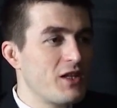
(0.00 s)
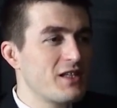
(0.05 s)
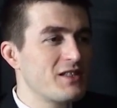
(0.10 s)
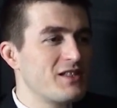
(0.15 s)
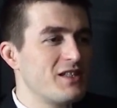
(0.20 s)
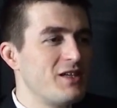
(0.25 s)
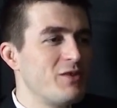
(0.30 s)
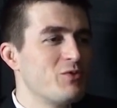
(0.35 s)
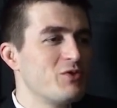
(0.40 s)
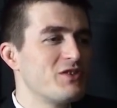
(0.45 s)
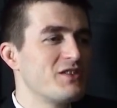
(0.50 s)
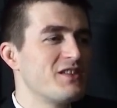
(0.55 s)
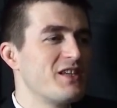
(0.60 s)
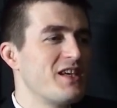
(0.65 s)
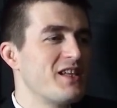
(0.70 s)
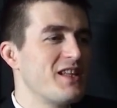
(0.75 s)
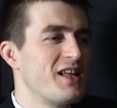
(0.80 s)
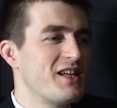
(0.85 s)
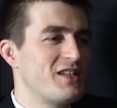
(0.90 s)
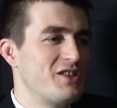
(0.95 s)
he would
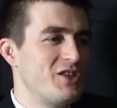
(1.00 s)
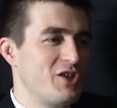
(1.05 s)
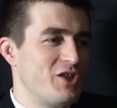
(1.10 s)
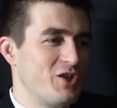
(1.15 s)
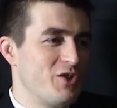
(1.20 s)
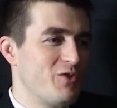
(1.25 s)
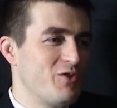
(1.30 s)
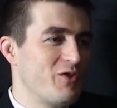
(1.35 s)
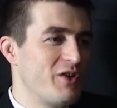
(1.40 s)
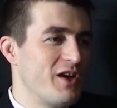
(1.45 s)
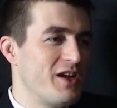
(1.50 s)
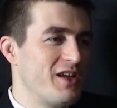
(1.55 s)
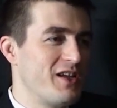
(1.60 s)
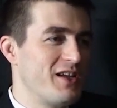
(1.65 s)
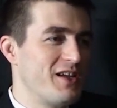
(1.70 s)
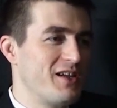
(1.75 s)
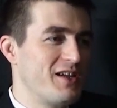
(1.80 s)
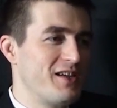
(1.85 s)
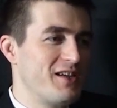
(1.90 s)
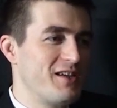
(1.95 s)
say that to you. Is he
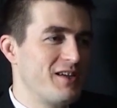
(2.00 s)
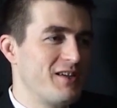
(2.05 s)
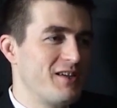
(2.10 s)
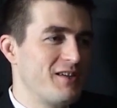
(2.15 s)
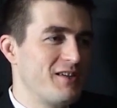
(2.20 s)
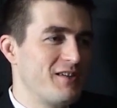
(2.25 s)
being a dick,